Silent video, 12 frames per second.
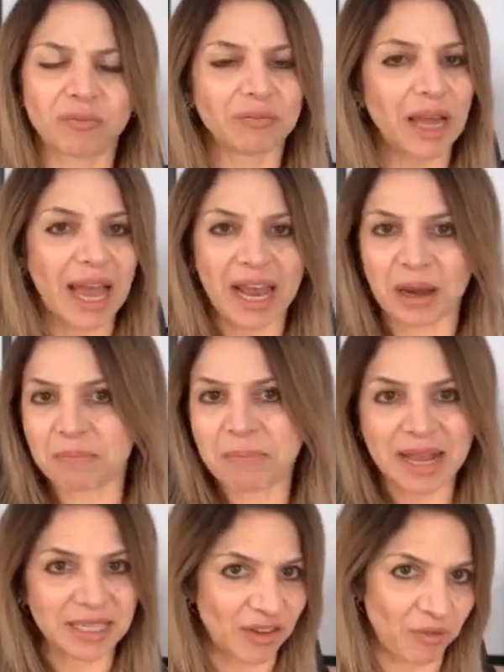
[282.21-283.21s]
I had a
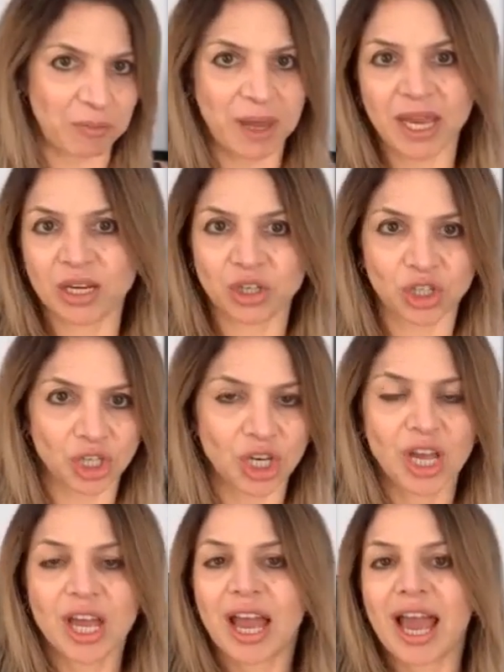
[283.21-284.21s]
massive binge
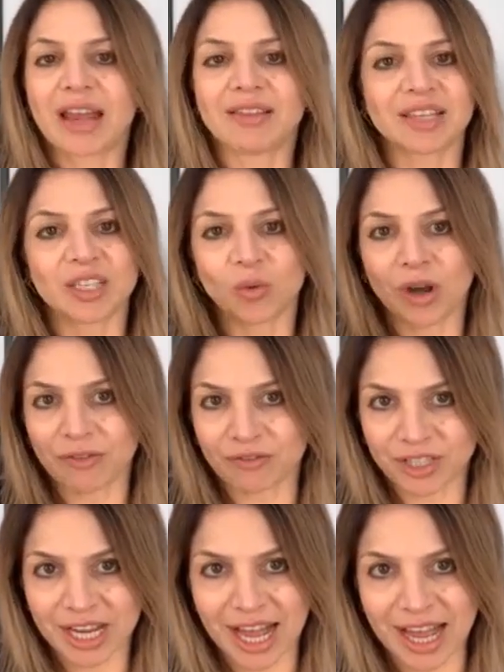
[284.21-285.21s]
and this is what I've
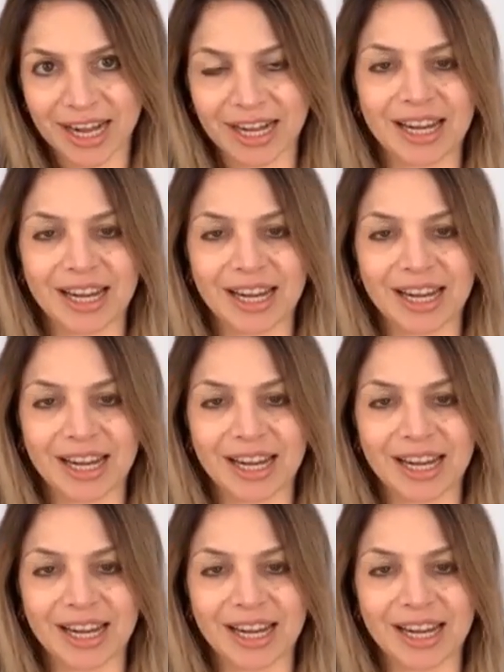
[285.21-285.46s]
done